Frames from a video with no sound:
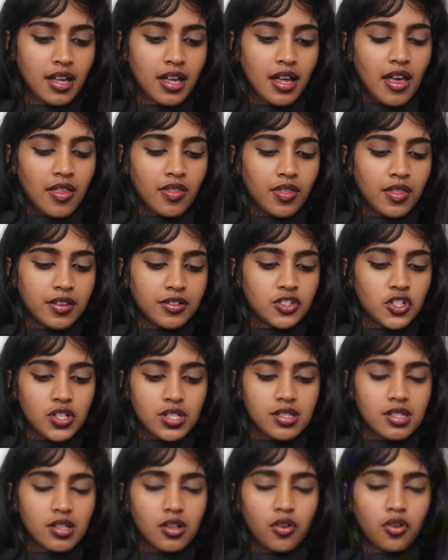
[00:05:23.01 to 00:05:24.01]
and
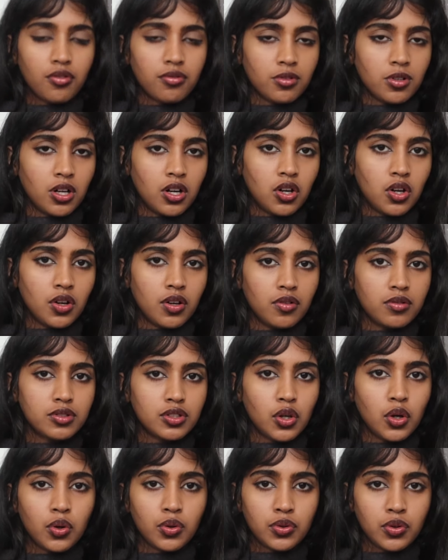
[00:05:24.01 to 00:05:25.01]
just the overall
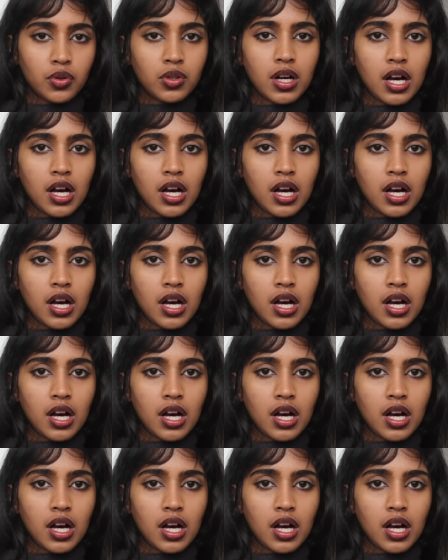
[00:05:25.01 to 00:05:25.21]
tonal